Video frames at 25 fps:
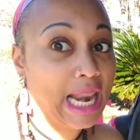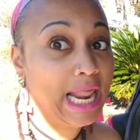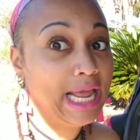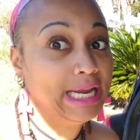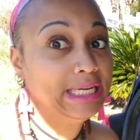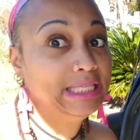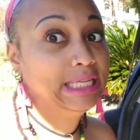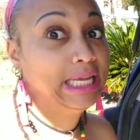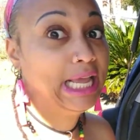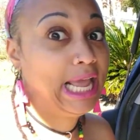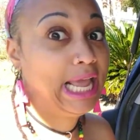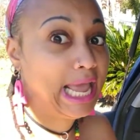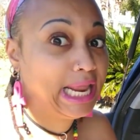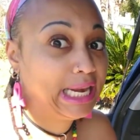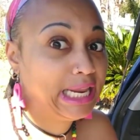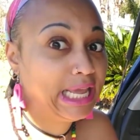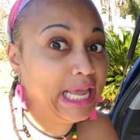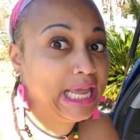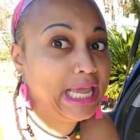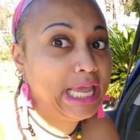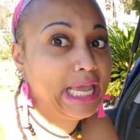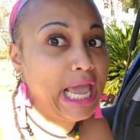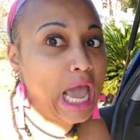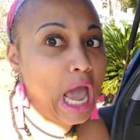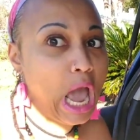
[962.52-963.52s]
Let's get
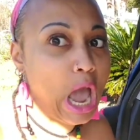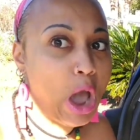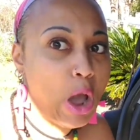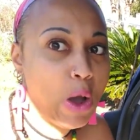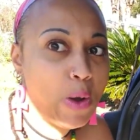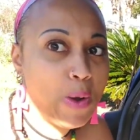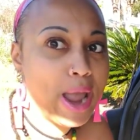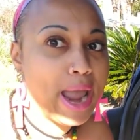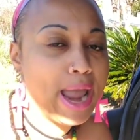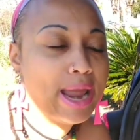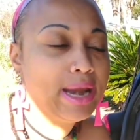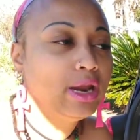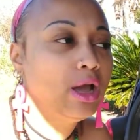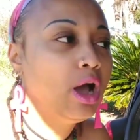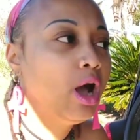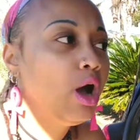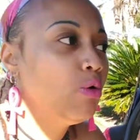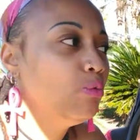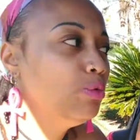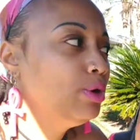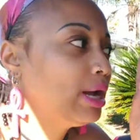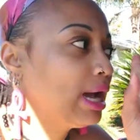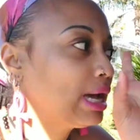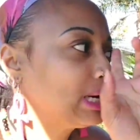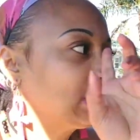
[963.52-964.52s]
it going.
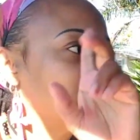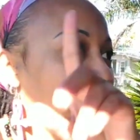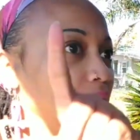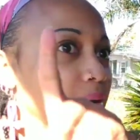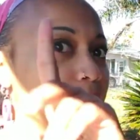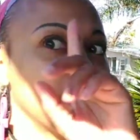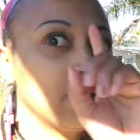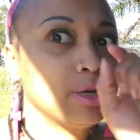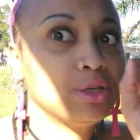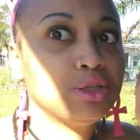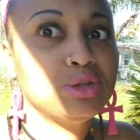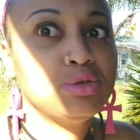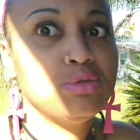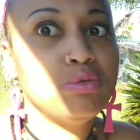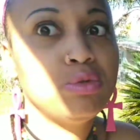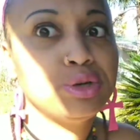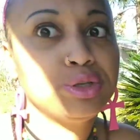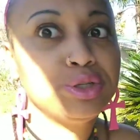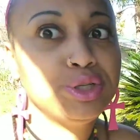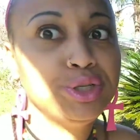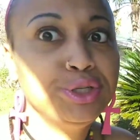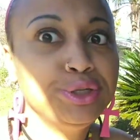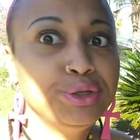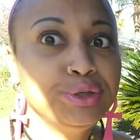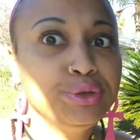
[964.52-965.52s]
Oh, we got to stop by the store
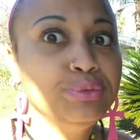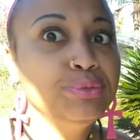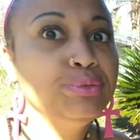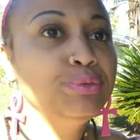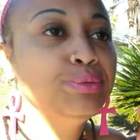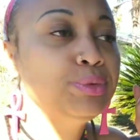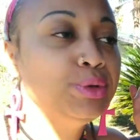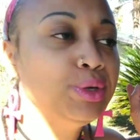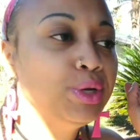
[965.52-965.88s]
too